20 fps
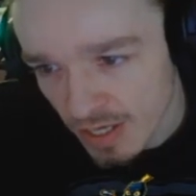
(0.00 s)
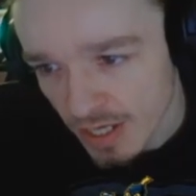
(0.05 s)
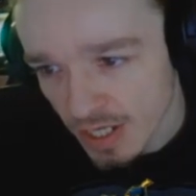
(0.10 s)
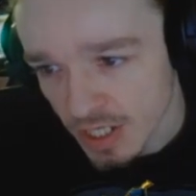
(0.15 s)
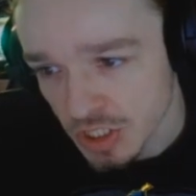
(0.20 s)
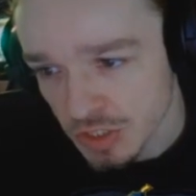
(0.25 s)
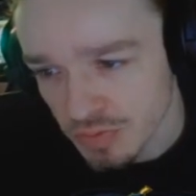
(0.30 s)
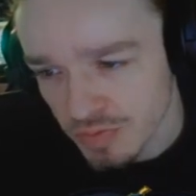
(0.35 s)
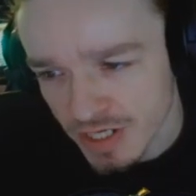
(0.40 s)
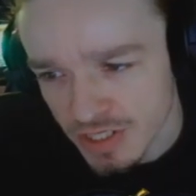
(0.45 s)

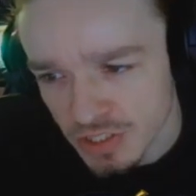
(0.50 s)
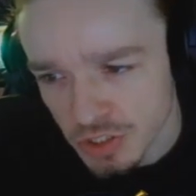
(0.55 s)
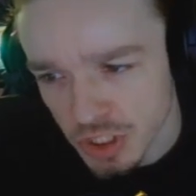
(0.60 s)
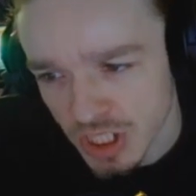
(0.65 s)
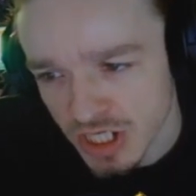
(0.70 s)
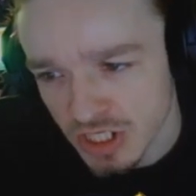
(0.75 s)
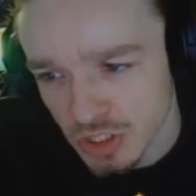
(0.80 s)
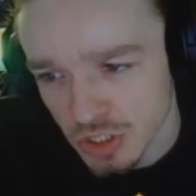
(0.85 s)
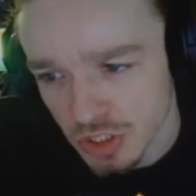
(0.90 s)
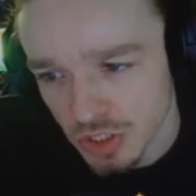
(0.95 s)
Spread
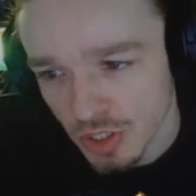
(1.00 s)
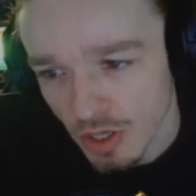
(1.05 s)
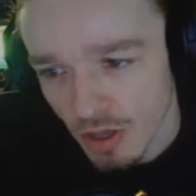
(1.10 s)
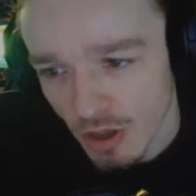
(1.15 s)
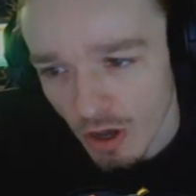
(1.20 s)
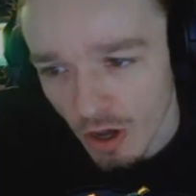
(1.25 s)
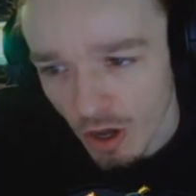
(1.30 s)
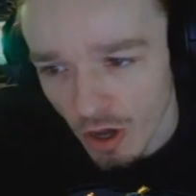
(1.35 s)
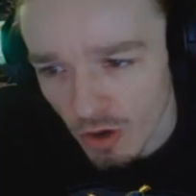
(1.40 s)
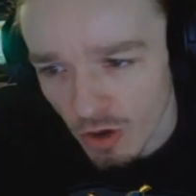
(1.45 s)
changes.
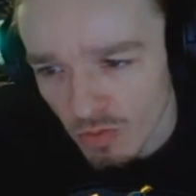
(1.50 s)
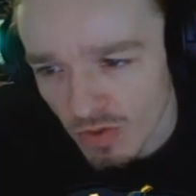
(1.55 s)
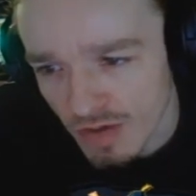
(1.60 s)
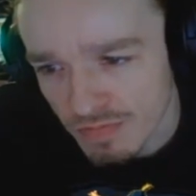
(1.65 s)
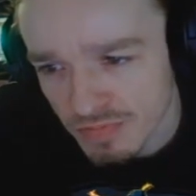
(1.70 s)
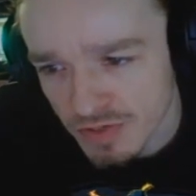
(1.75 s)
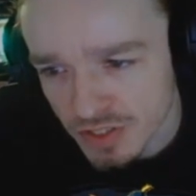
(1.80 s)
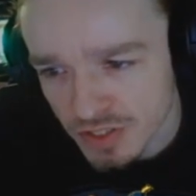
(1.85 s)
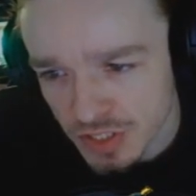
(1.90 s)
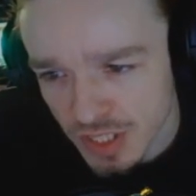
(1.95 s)
All
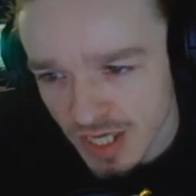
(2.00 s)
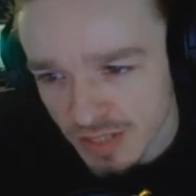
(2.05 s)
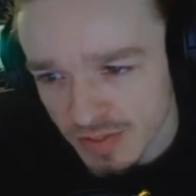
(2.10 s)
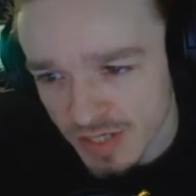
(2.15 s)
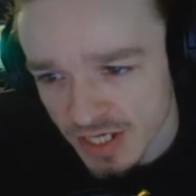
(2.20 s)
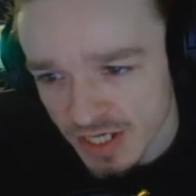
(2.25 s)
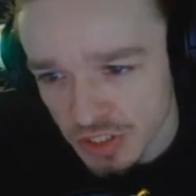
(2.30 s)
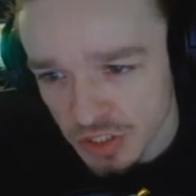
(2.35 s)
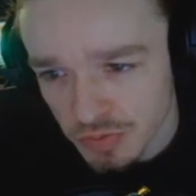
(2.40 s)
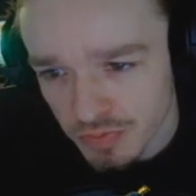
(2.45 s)
weapons have
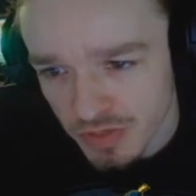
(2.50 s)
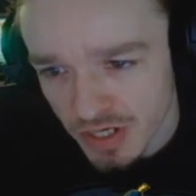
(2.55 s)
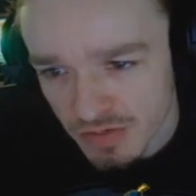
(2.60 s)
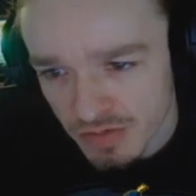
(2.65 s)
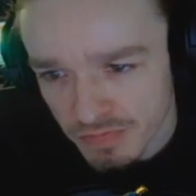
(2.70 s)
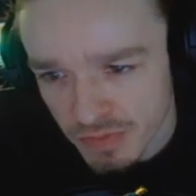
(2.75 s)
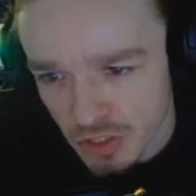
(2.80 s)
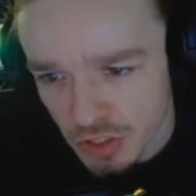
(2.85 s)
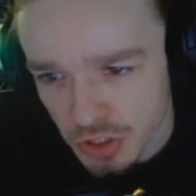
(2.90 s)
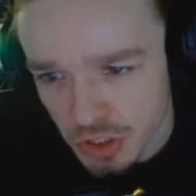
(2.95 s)
had
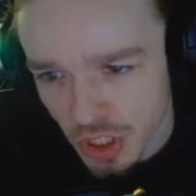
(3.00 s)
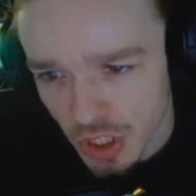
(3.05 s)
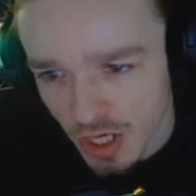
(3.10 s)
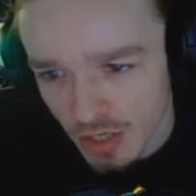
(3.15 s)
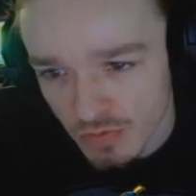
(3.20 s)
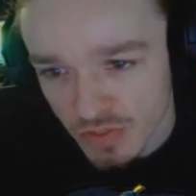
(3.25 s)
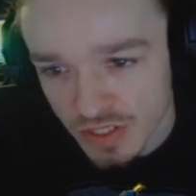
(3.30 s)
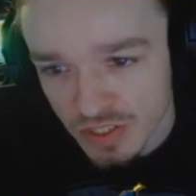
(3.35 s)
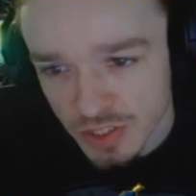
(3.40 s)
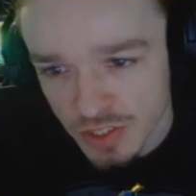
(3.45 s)
spread per
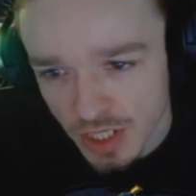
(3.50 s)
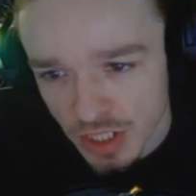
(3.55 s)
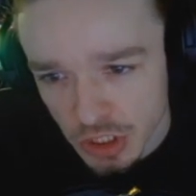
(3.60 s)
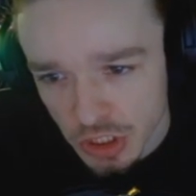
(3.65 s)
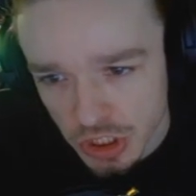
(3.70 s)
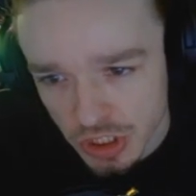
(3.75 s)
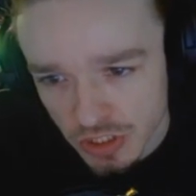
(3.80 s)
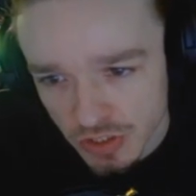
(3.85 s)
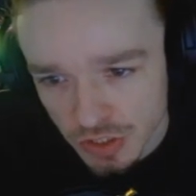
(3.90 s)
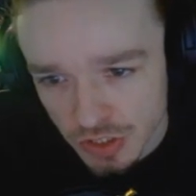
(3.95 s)
shot
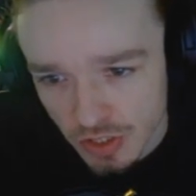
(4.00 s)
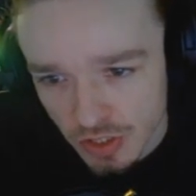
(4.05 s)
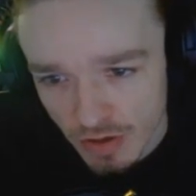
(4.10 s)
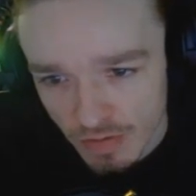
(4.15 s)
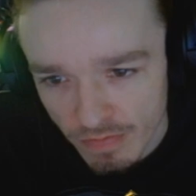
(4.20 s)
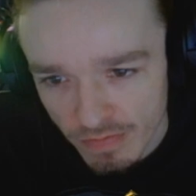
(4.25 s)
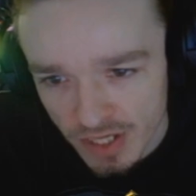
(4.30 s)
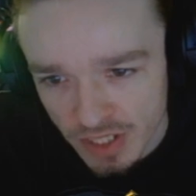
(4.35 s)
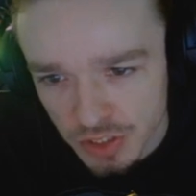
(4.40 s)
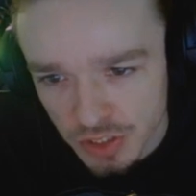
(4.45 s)
reductions
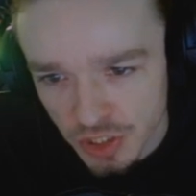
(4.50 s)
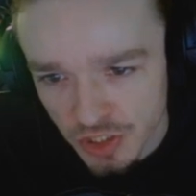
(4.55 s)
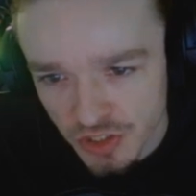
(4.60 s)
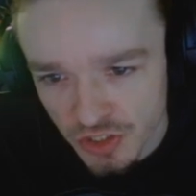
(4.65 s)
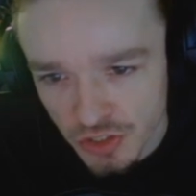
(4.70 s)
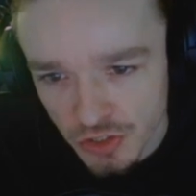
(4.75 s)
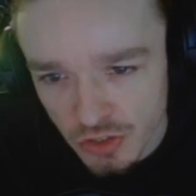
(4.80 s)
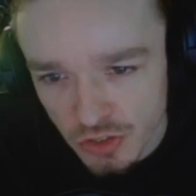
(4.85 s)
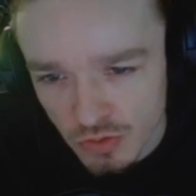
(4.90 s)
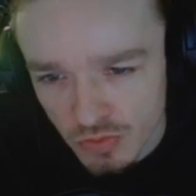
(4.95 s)
based on
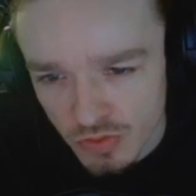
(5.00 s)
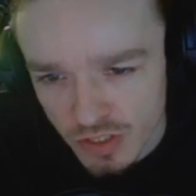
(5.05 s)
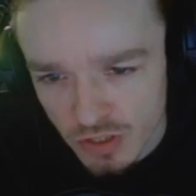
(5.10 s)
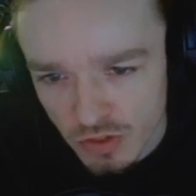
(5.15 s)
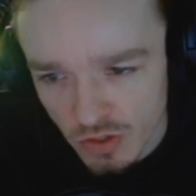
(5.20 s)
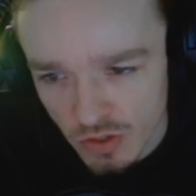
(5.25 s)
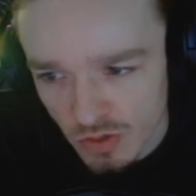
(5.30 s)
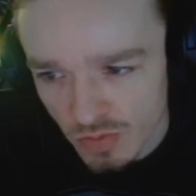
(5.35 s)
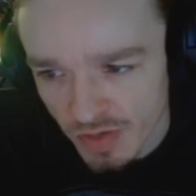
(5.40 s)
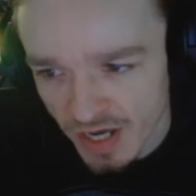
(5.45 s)
the new
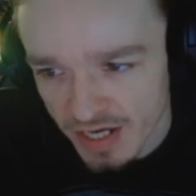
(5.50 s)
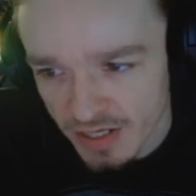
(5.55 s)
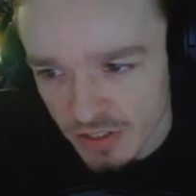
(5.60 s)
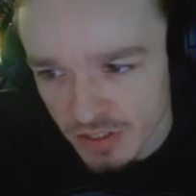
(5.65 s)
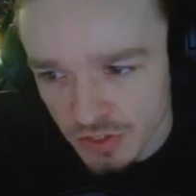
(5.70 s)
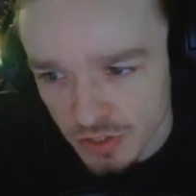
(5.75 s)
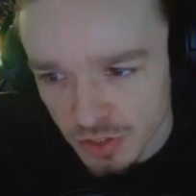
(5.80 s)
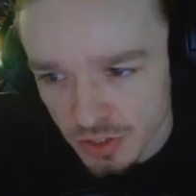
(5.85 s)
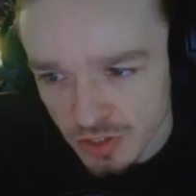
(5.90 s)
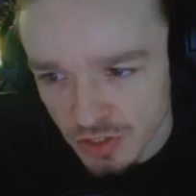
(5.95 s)
recoil
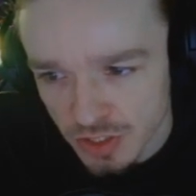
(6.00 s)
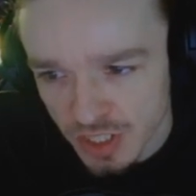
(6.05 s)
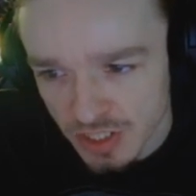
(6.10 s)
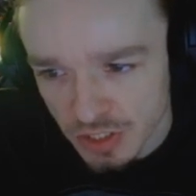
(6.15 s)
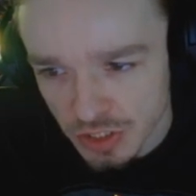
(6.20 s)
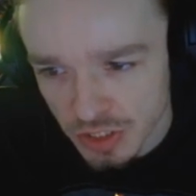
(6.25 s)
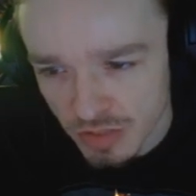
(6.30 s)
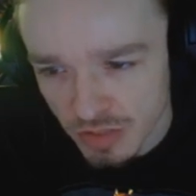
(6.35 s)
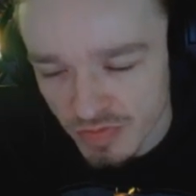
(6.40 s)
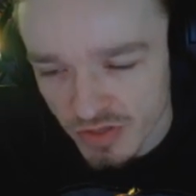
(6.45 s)
patterns to take
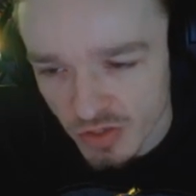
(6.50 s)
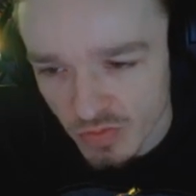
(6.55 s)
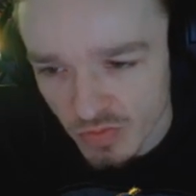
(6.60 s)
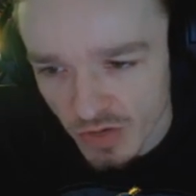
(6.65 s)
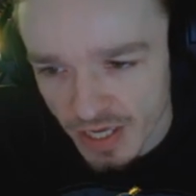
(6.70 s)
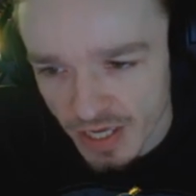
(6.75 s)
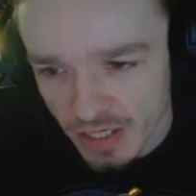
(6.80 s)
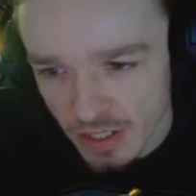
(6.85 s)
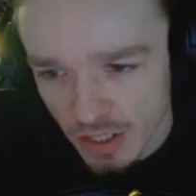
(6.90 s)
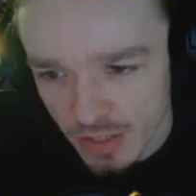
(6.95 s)
some of the
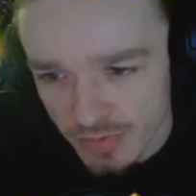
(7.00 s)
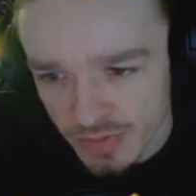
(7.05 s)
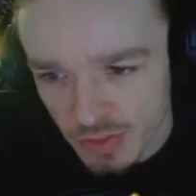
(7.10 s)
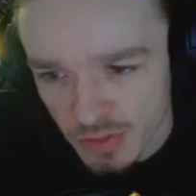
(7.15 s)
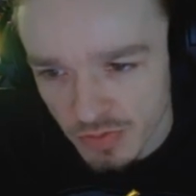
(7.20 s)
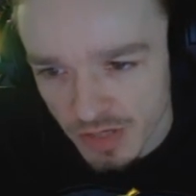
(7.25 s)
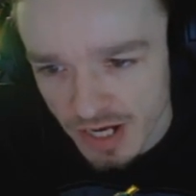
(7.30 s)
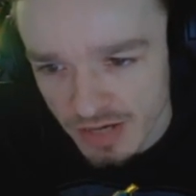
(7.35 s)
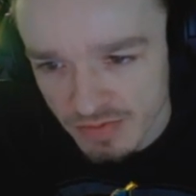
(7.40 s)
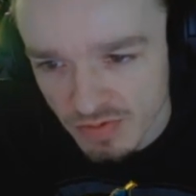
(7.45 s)
weight off the
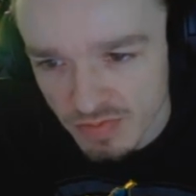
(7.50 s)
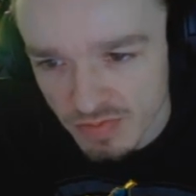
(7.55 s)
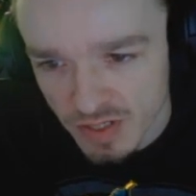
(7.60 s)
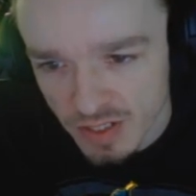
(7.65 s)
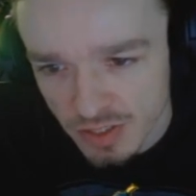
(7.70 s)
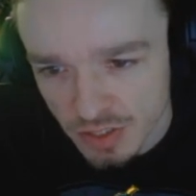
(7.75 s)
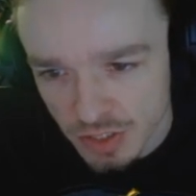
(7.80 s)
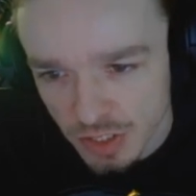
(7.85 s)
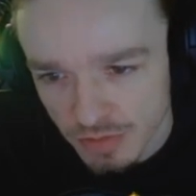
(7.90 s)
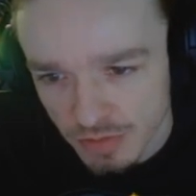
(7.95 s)

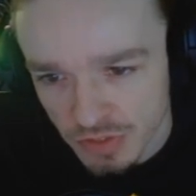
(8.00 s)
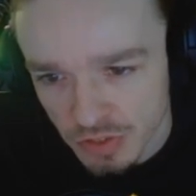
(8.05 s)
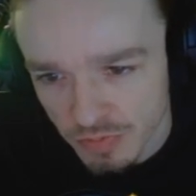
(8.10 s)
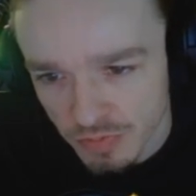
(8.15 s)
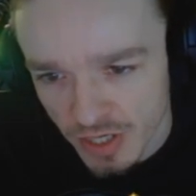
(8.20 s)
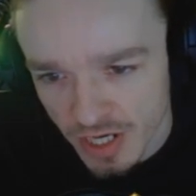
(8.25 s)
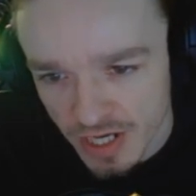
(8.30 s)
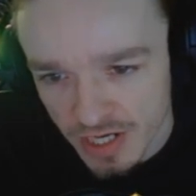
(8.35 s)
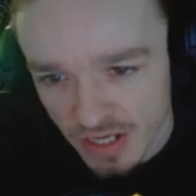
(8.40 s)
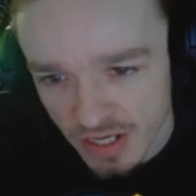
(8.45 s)
randomness of
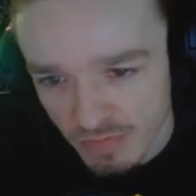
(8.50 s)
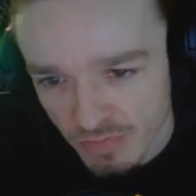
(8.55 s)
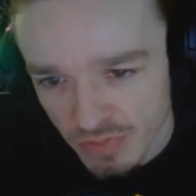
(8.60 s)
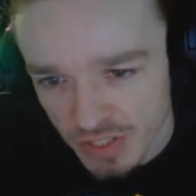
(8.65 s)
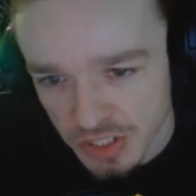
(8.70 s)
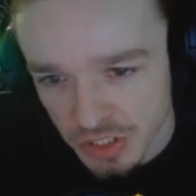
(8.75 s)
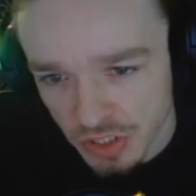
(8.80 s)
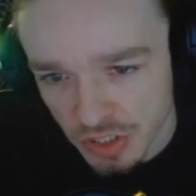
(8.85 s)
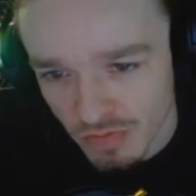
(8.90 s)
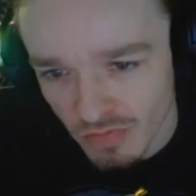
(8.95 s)
spread and
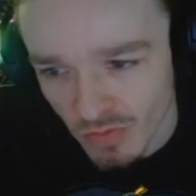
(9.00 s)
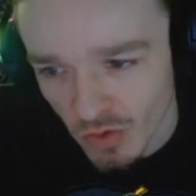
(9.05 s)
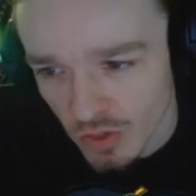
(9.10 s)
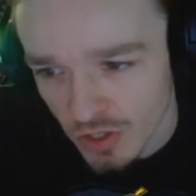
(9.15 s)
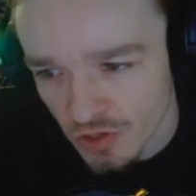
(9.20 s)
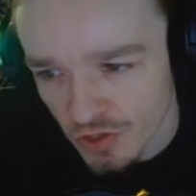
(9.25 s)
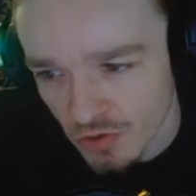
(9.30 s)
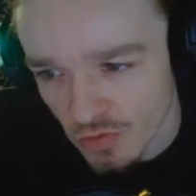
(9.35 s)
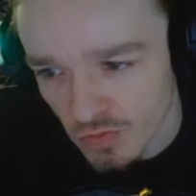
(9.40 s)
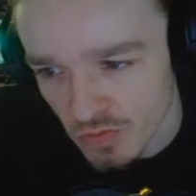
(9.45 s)
place it more
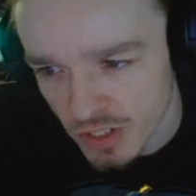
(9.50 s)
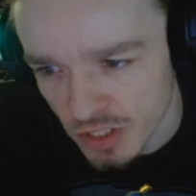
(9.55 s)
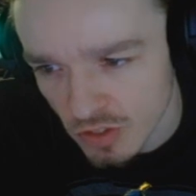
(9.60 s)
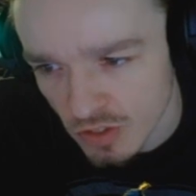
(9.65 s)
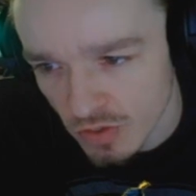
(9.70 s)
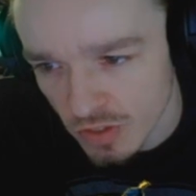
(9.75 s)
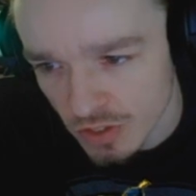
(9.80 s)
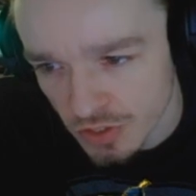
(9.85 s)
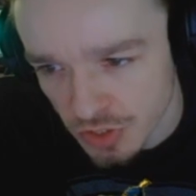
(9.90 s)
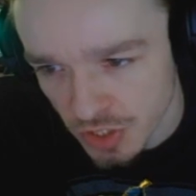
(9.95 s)
on the
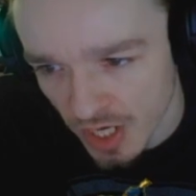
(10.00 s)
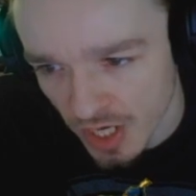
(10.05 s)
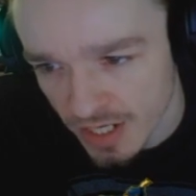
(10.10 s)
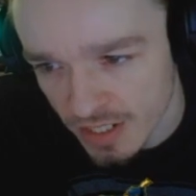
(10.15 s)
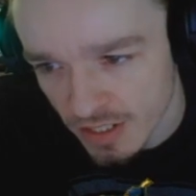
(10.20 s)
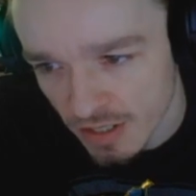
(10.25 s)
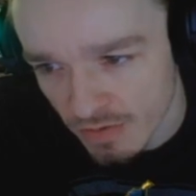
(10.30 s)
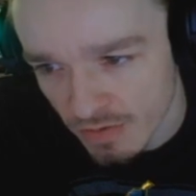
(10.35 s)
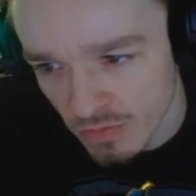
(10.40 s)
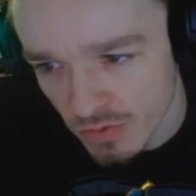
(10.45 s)
recoil
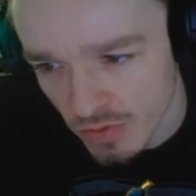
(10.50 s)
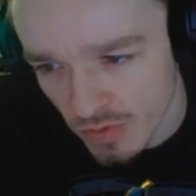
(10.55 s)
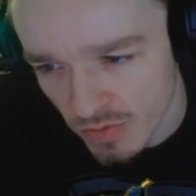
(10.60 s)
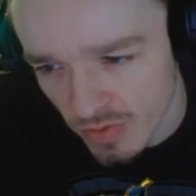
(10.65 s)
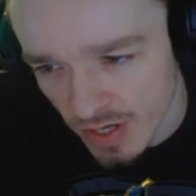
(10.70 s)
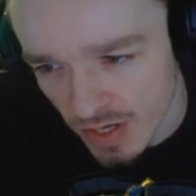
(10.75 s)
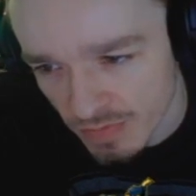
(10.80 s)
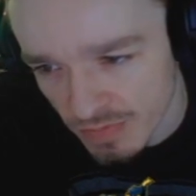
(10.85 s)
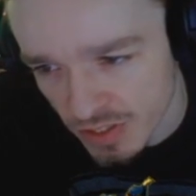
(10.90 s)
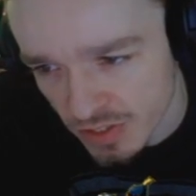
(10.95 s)
side of the
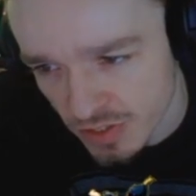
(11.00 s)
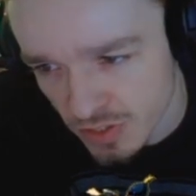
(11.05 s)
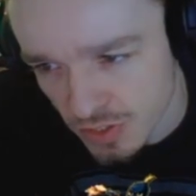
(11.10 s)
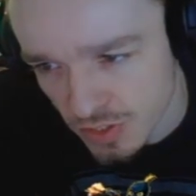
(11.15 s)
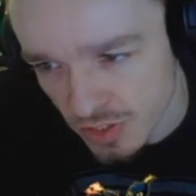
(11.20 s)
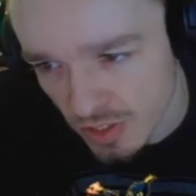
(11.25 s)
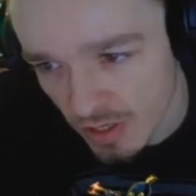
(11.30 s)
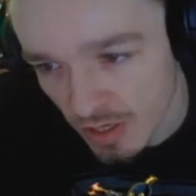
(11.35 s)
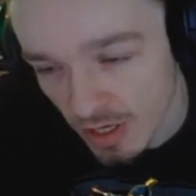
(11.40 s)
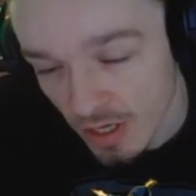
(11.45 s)
weapons.